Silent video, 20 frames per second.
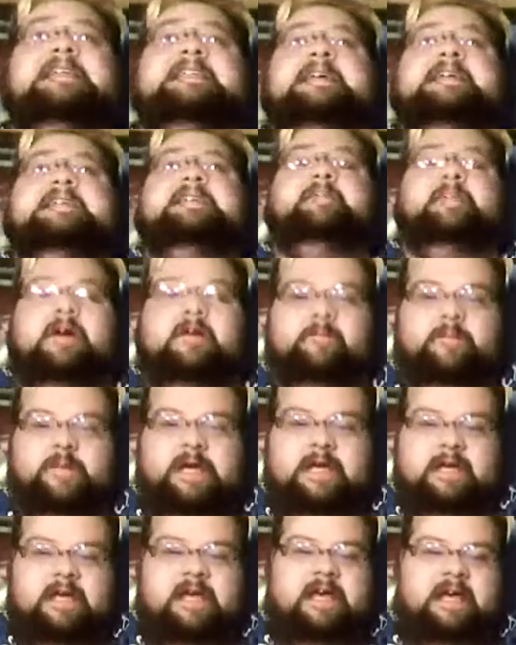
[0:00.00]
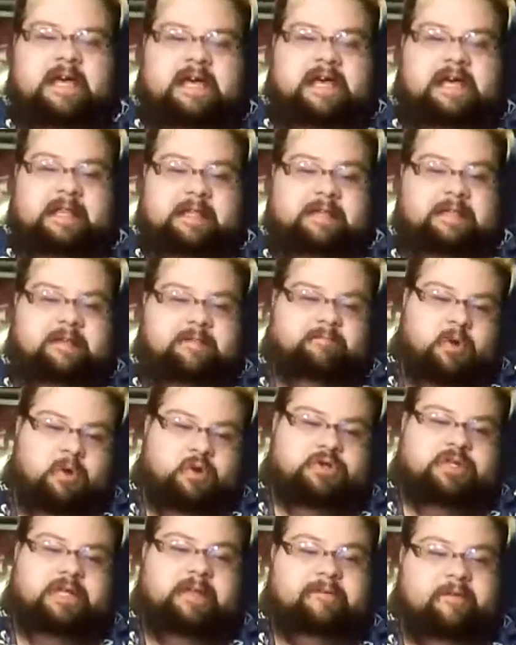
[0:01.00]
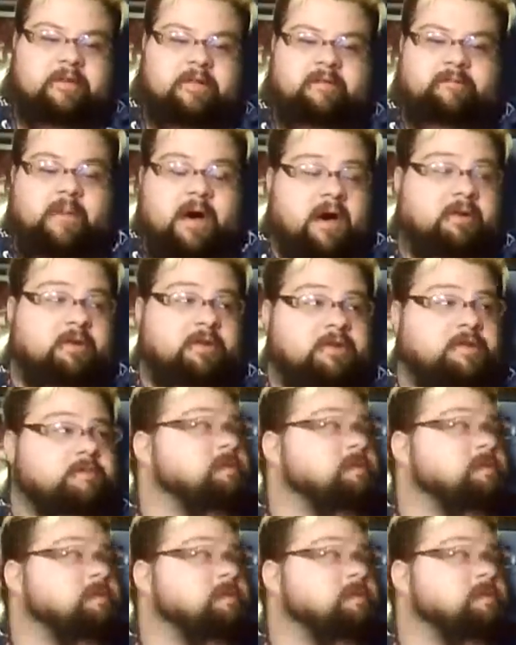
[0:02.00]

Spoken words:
this above me. It's mostly full of models,